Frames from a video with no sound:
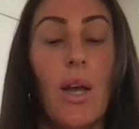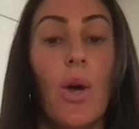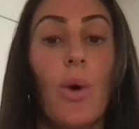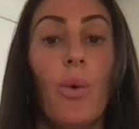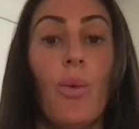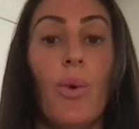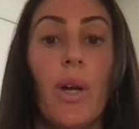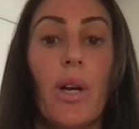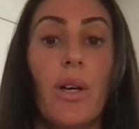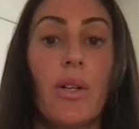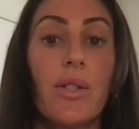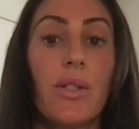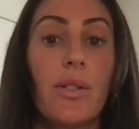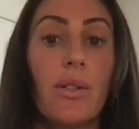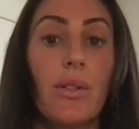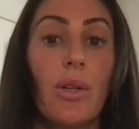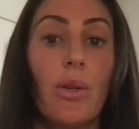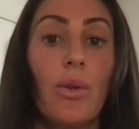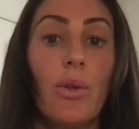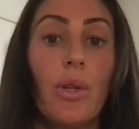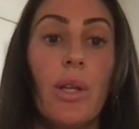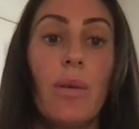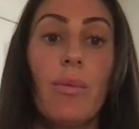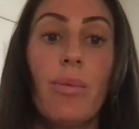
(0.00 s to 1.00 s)
We are
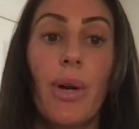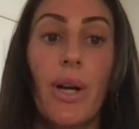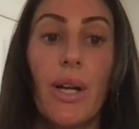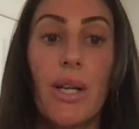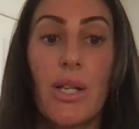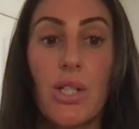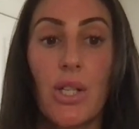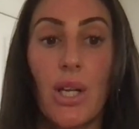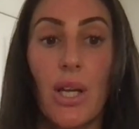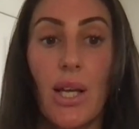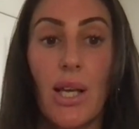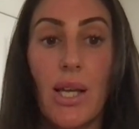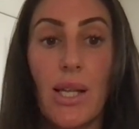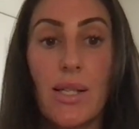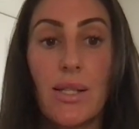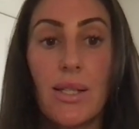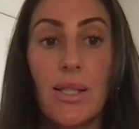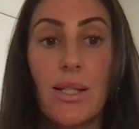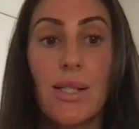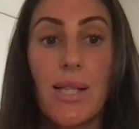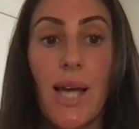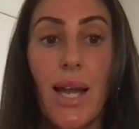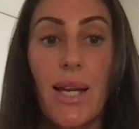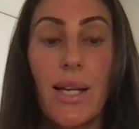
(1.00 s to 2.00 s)
slowly branching
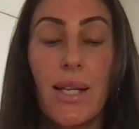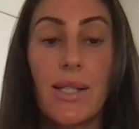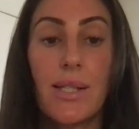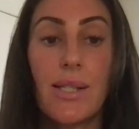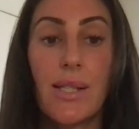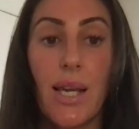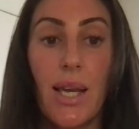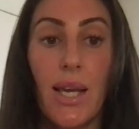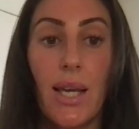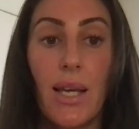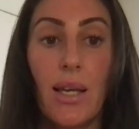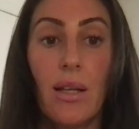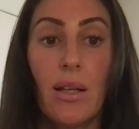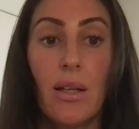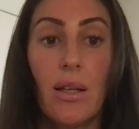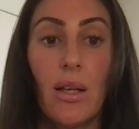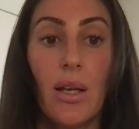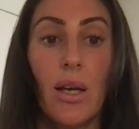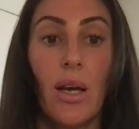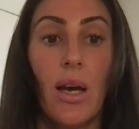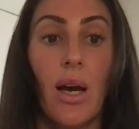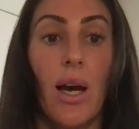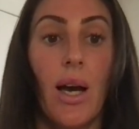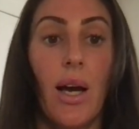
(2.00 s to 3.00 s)
into Tennessee.
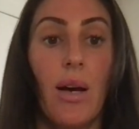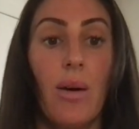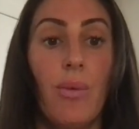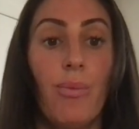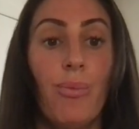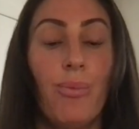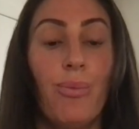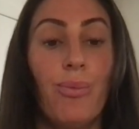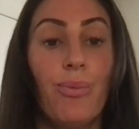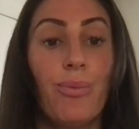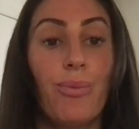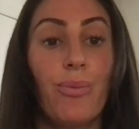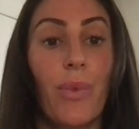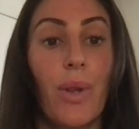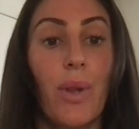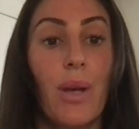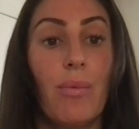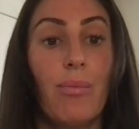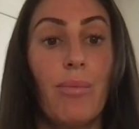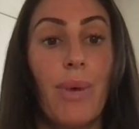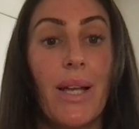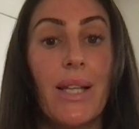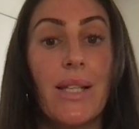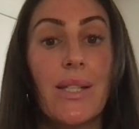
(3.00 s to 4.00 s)

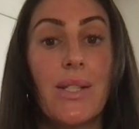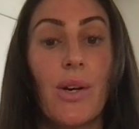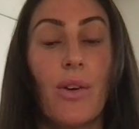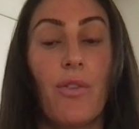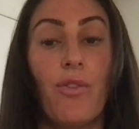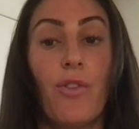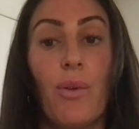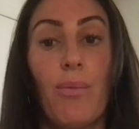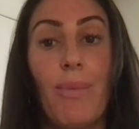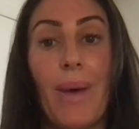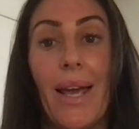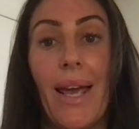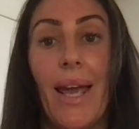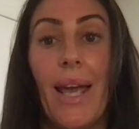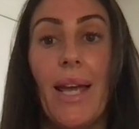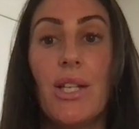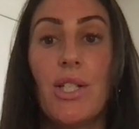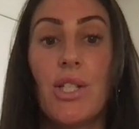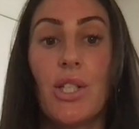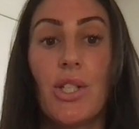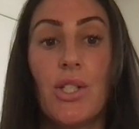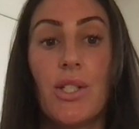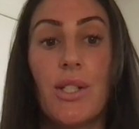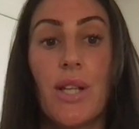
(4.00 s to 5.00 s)
But so for my
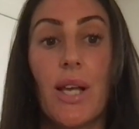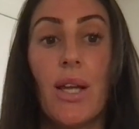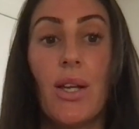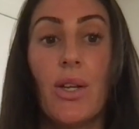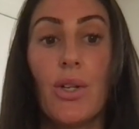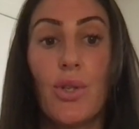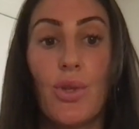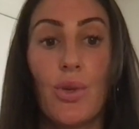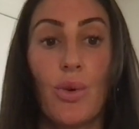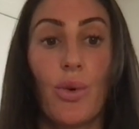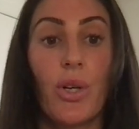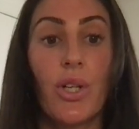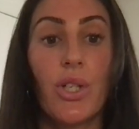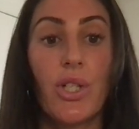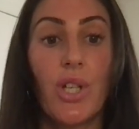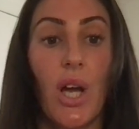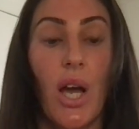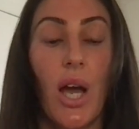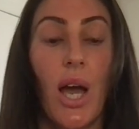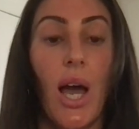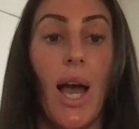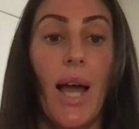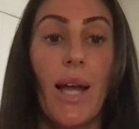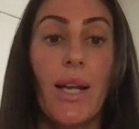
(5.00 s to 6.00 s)
agents in
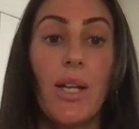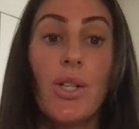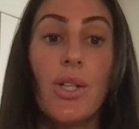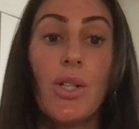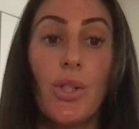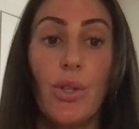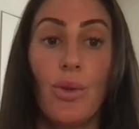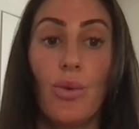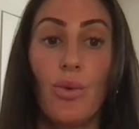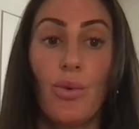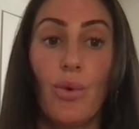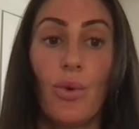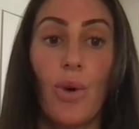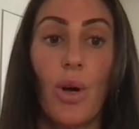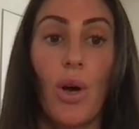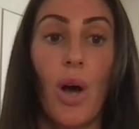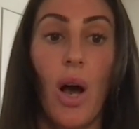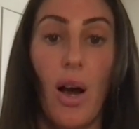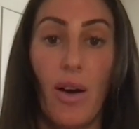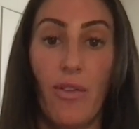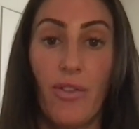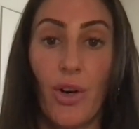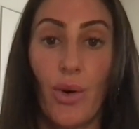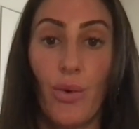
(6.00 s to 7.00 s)
Georgia, I do
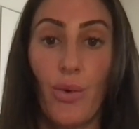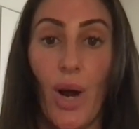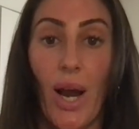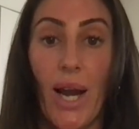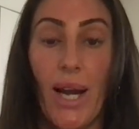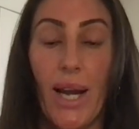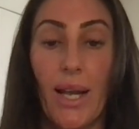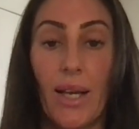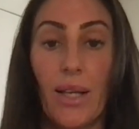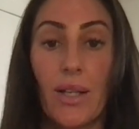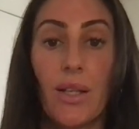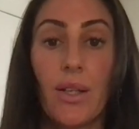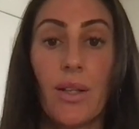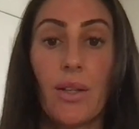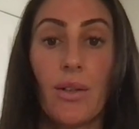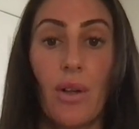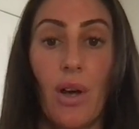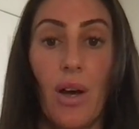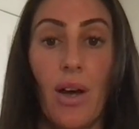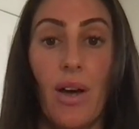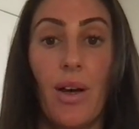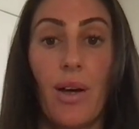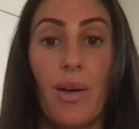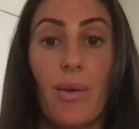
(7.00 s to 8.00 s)
offer writing
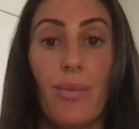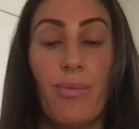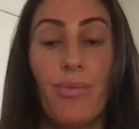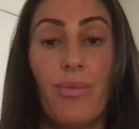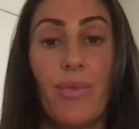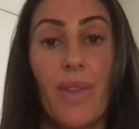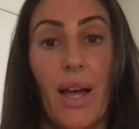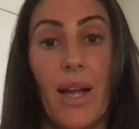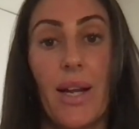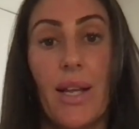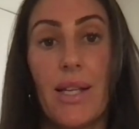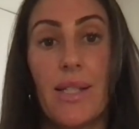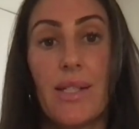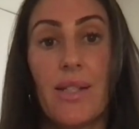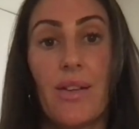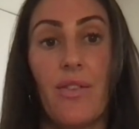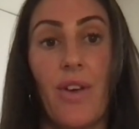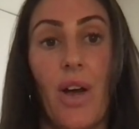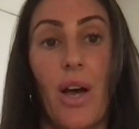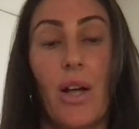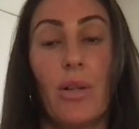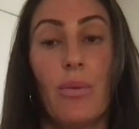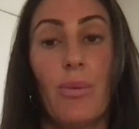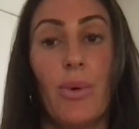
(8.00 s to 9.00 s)
that is
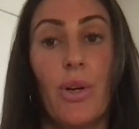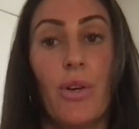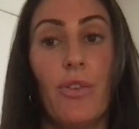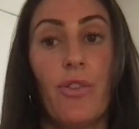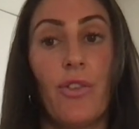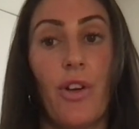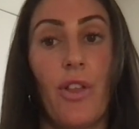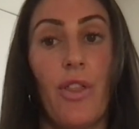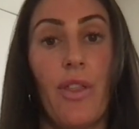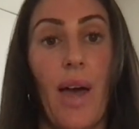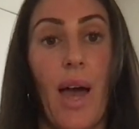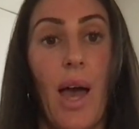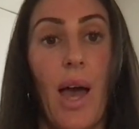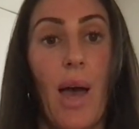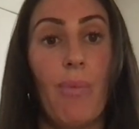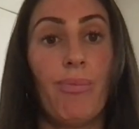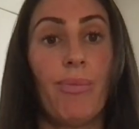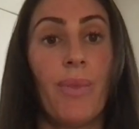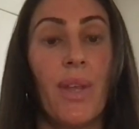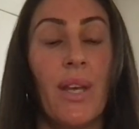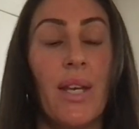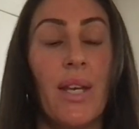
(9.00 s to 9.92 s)
available for them.